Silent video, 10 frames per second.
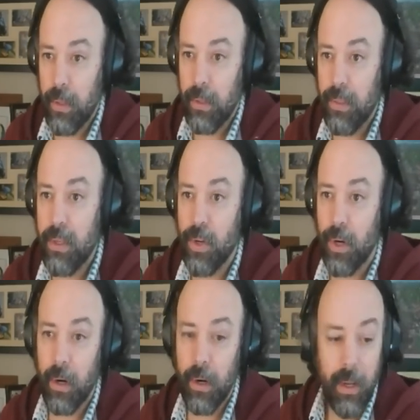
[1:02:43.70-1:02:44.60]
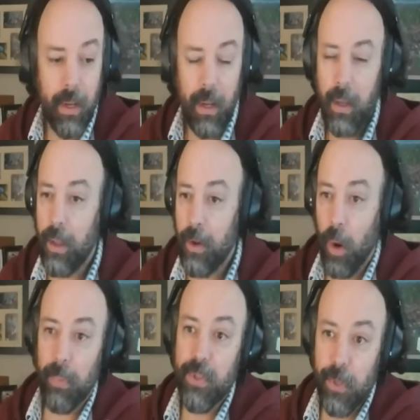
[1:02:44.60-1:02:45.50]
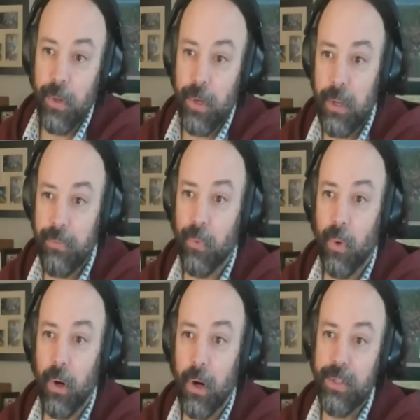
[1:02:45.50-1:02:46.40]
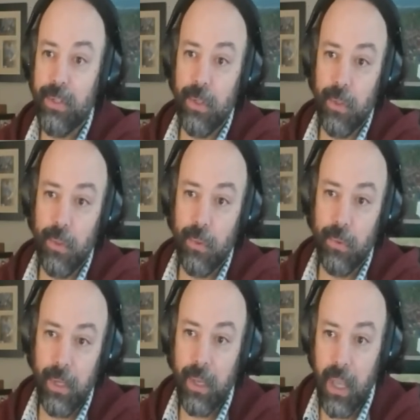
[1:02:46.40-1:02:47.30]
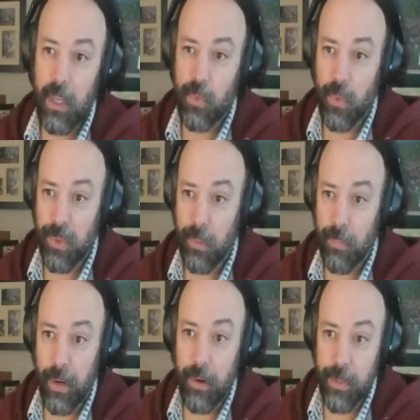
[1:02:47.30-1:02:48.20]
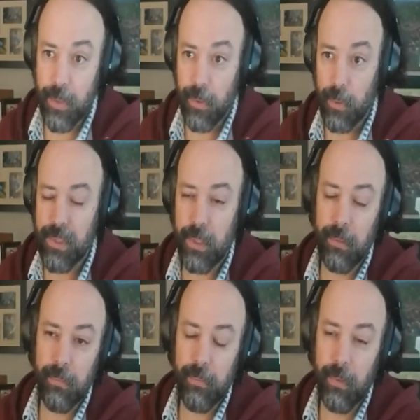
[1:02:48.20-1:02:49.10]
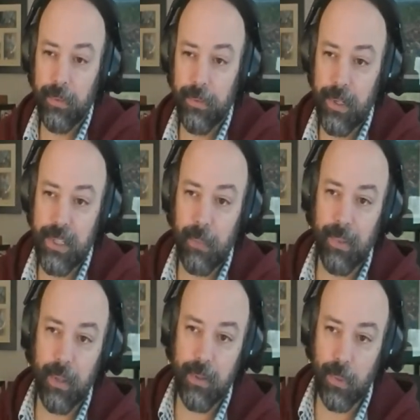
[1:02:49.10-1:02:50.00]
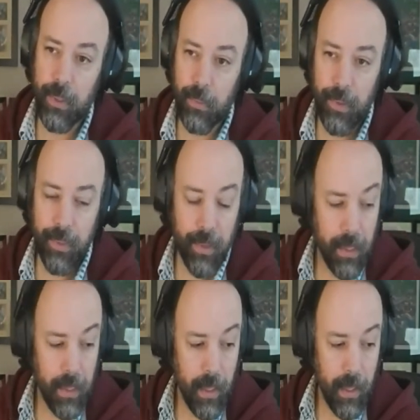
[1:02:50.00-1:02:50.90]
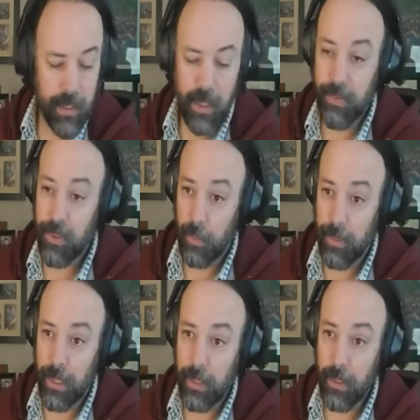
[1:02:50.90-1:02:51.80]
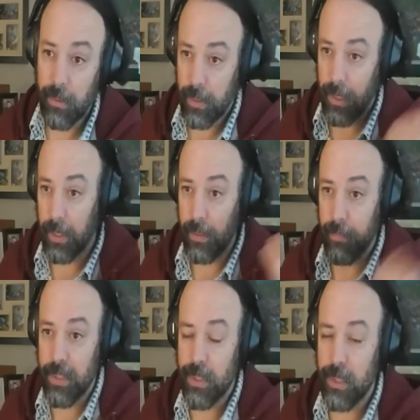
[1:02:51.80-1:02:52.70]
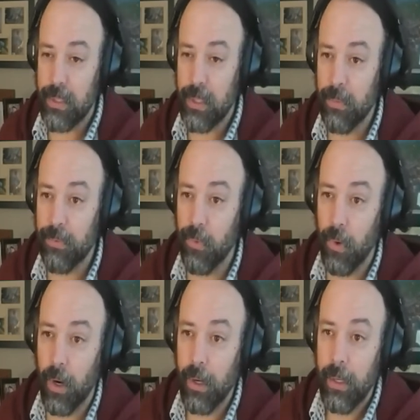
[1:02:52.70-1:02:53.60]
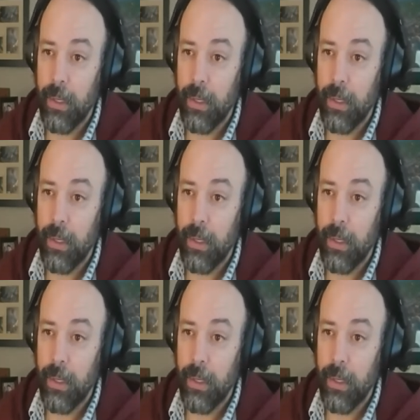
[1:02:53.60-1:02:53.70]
These are an opportunity for us to engage with the emeritus groups. And, for example, I was working with Steven Tupinek, again, I mentioned his name before,